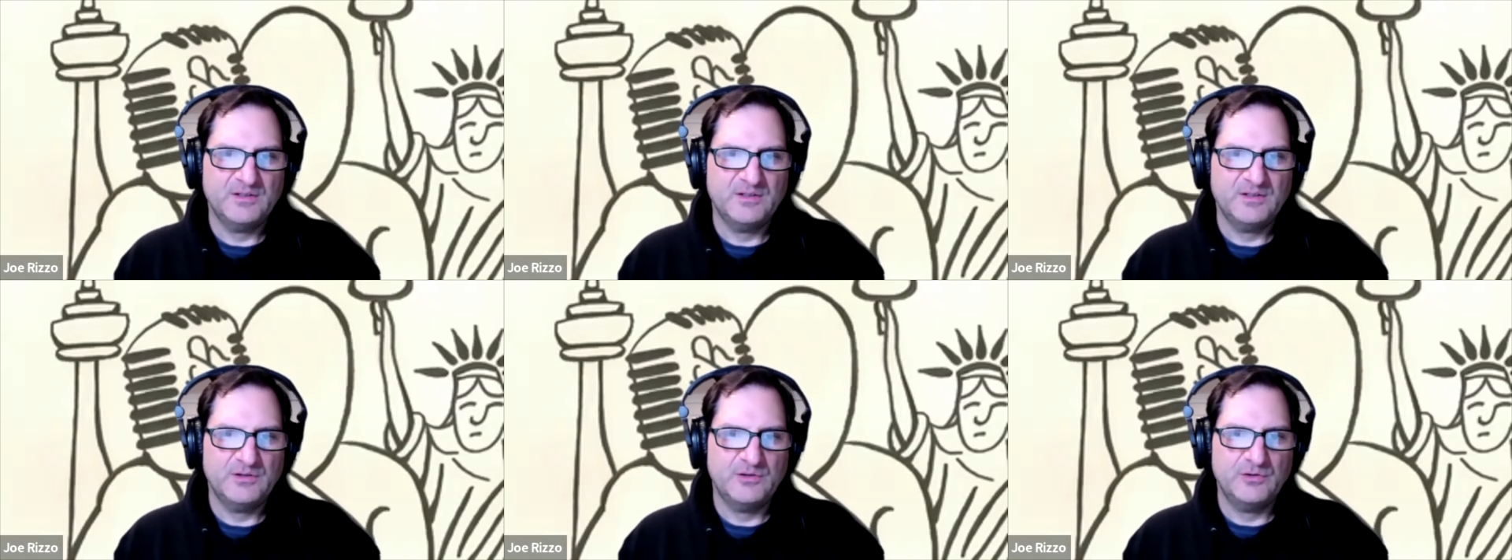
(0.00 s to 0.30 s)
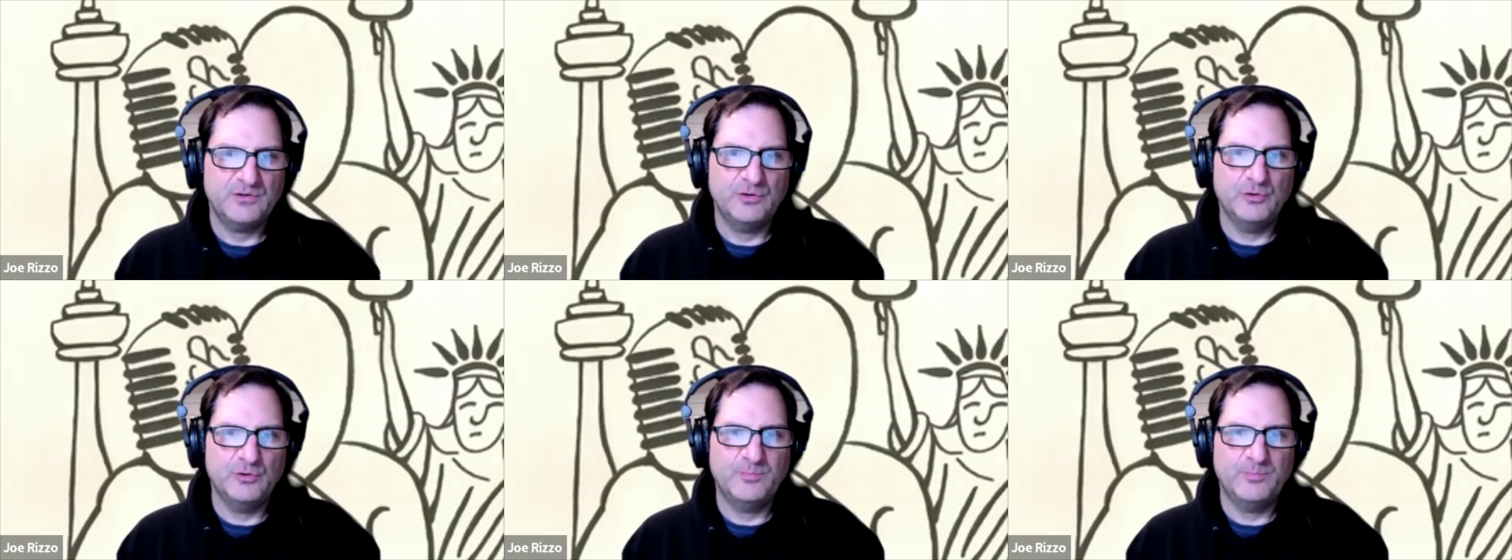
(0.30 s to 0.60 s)

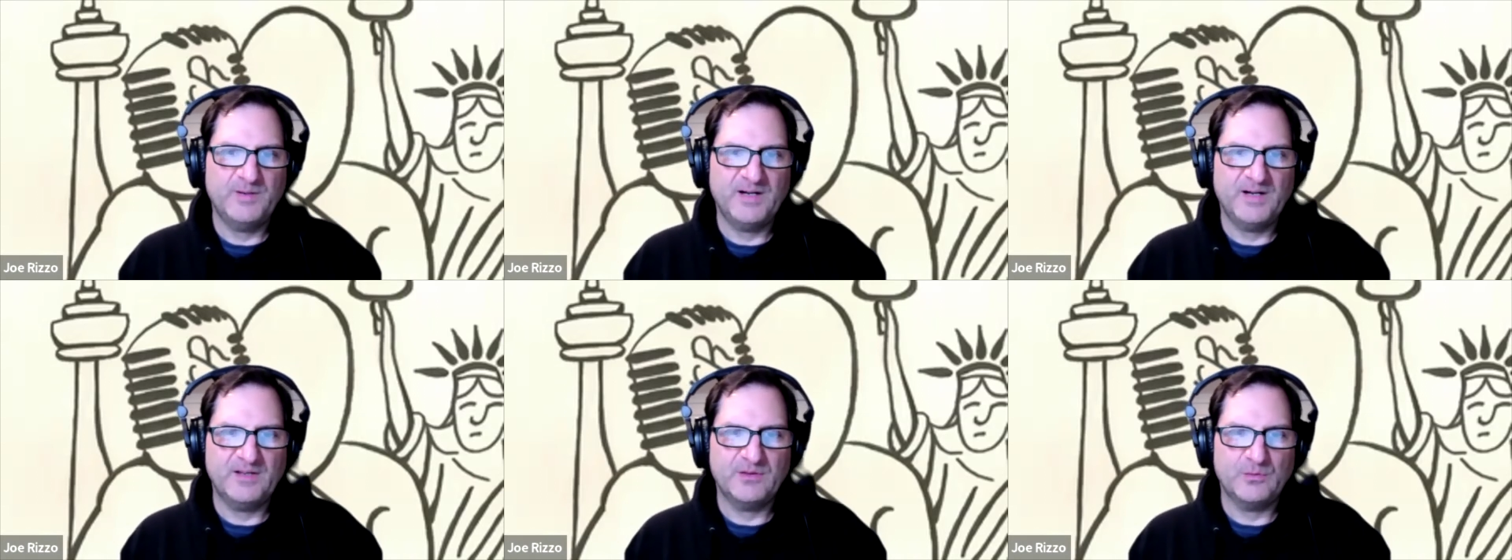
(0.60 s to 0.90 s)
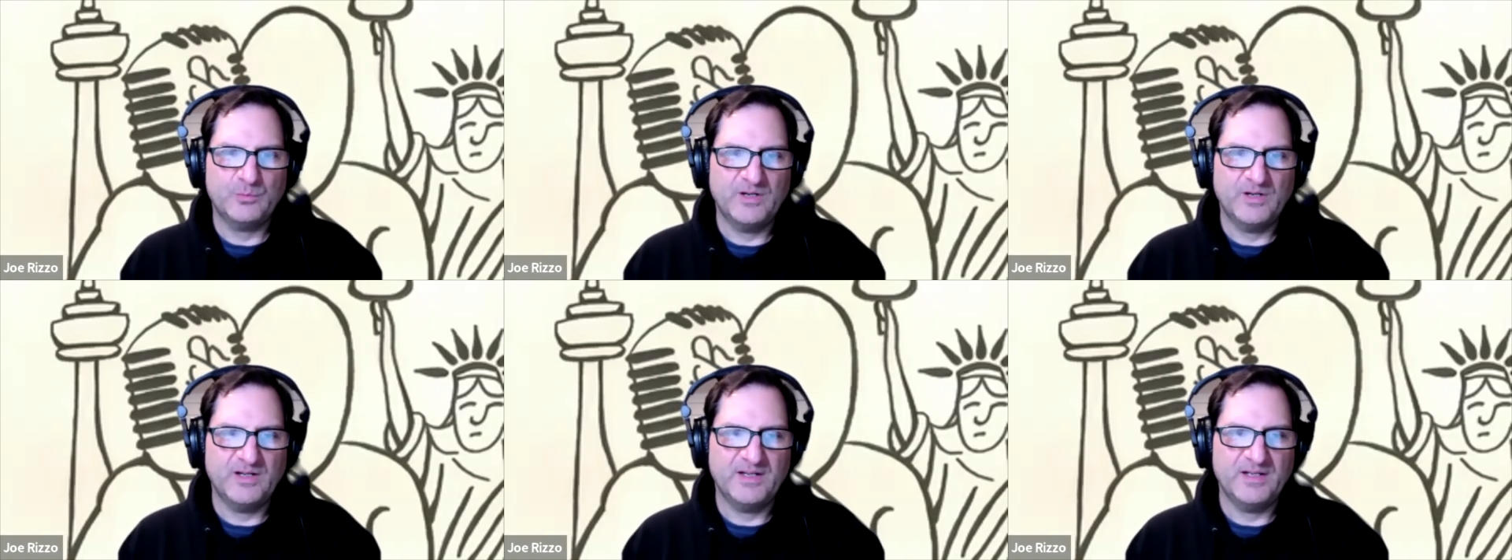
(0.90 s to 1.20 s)
who, by the
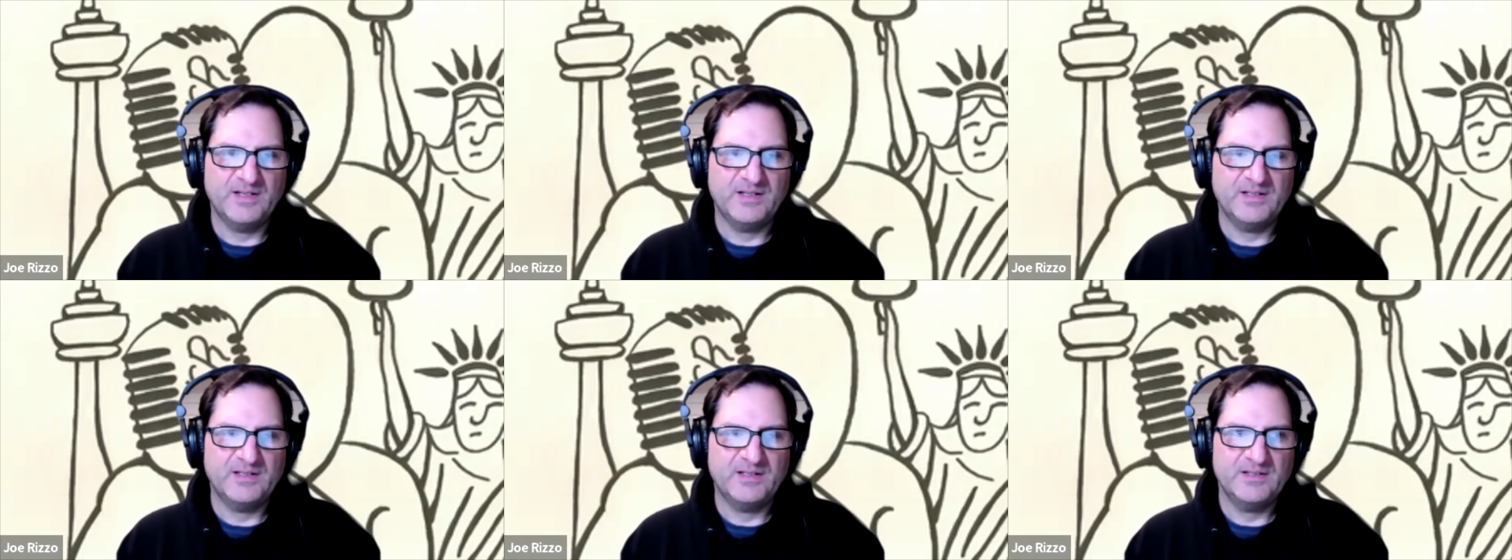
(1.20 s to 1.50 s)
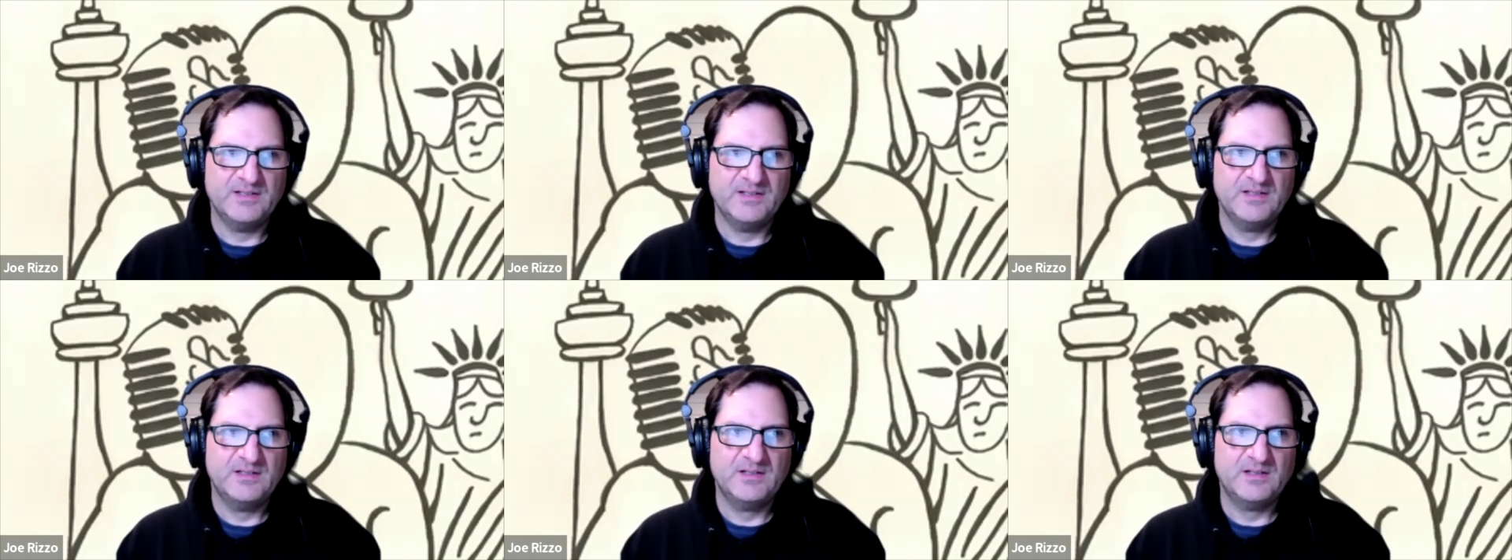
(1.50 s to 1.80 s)
way,
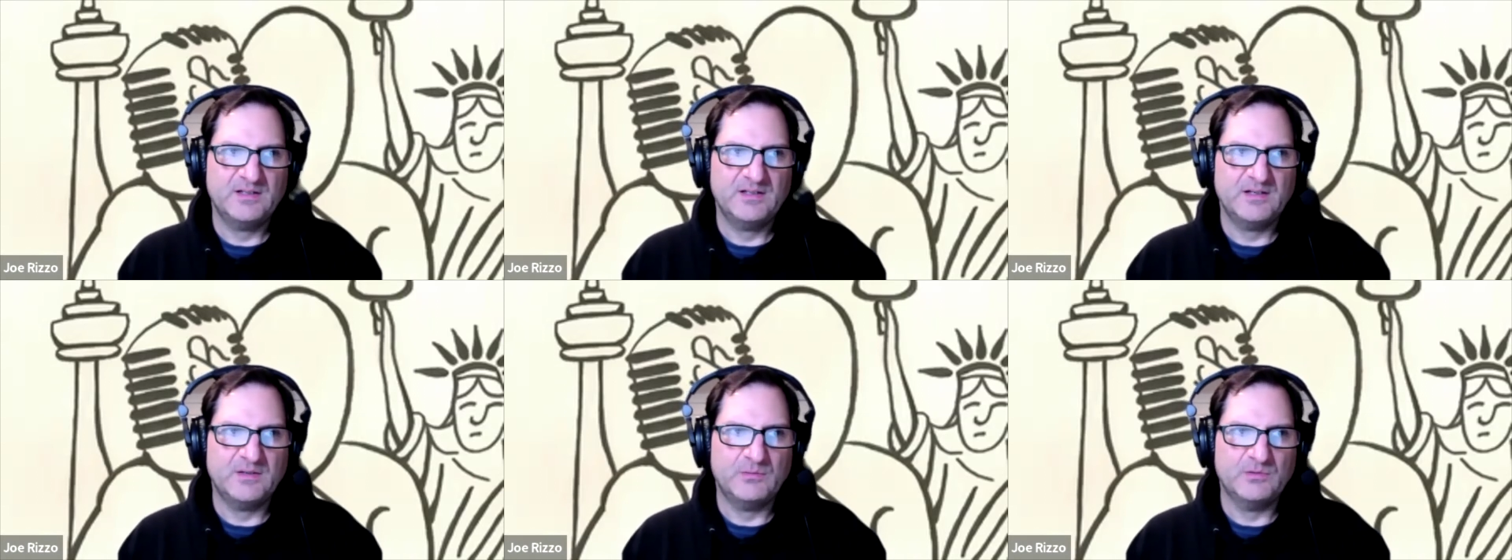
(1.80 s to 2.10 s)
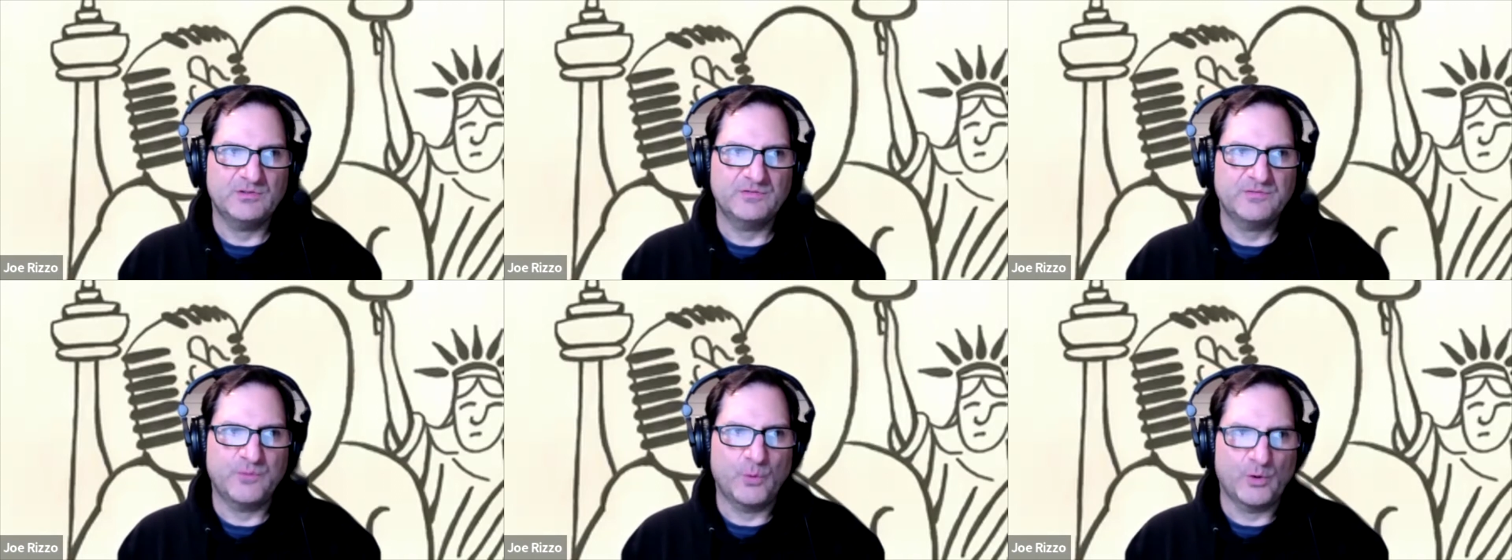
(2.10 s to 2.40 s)

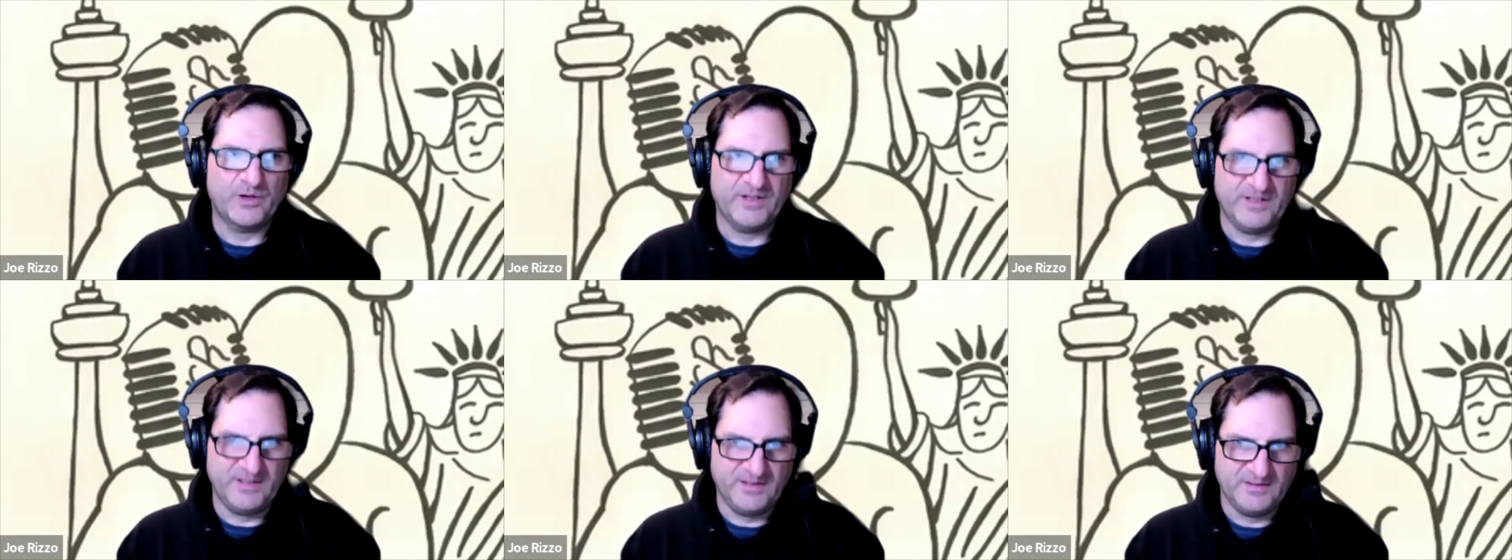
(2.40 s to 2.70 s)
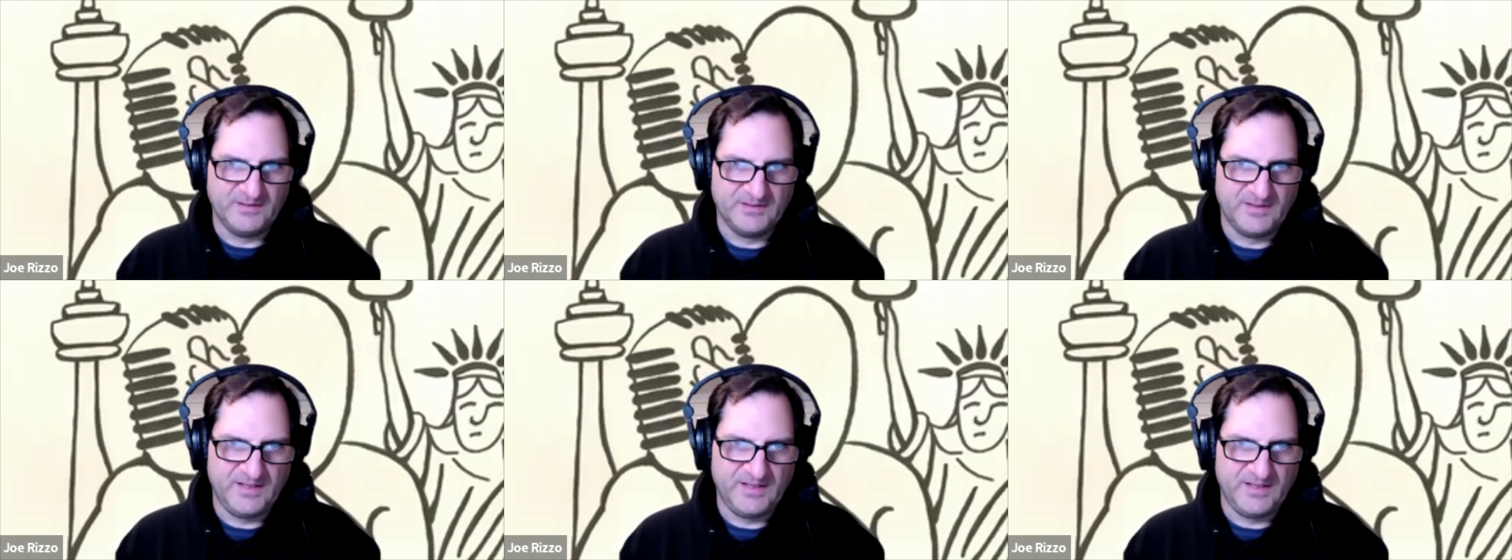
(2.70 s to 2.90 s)
was 40